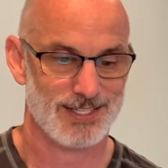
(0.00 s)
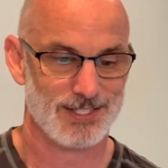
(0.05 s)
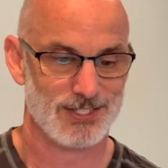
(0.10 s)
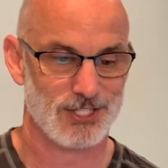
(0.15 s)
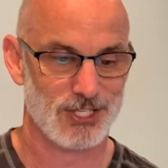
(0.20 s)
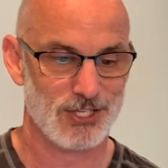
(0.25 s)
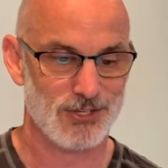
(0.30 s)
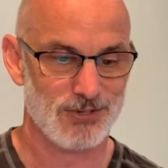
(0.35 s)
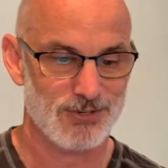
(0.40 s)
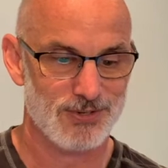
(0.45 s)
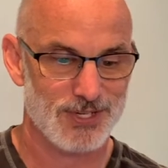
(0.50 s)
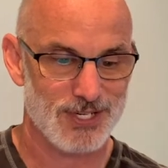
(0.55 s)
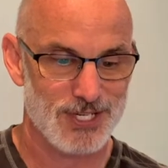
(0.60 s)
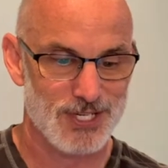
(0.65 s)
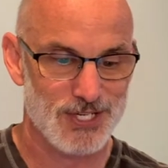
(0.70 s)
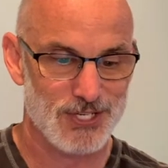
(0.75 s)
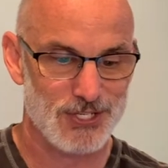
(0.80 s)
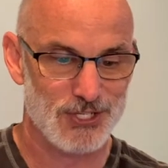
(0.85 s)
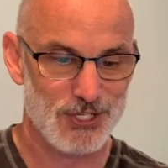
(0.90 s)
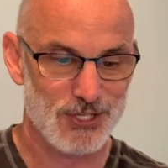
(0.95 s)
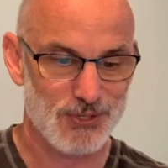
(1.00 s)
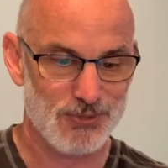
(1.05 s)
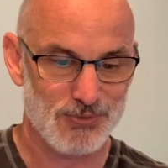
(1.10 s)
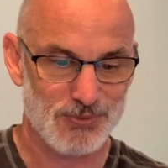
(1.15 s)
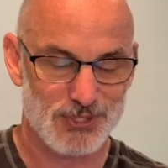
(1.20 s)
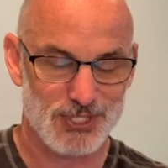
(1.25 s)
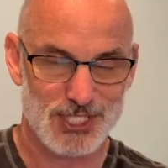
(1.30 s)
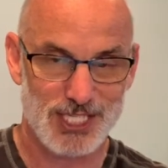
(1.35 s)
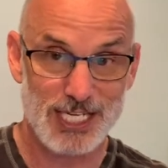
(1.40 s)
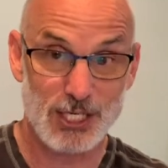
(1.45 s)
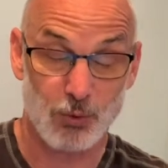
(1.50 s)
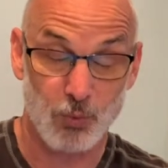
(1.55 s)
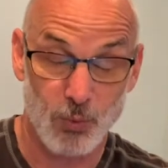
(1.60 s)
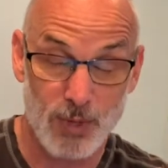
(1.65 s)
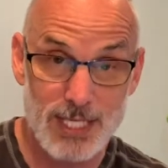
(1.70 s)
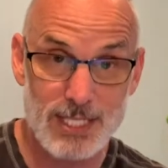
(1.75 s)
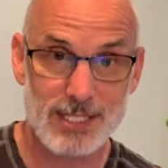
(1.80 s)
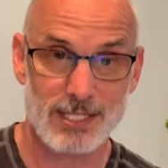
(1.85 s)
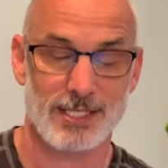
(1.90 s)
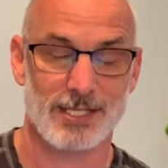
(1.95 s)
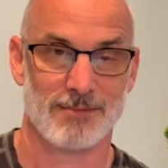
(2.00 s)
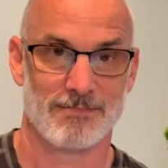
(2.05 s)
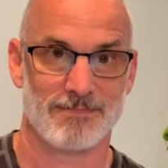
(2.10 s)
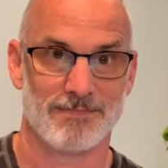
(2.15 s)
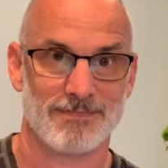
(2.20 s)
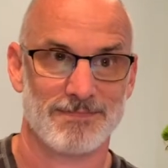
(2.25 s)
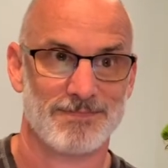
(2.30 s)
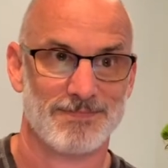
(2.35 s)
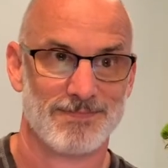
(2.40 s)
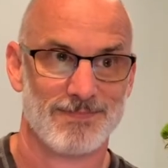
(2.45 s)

Do you seek wisdom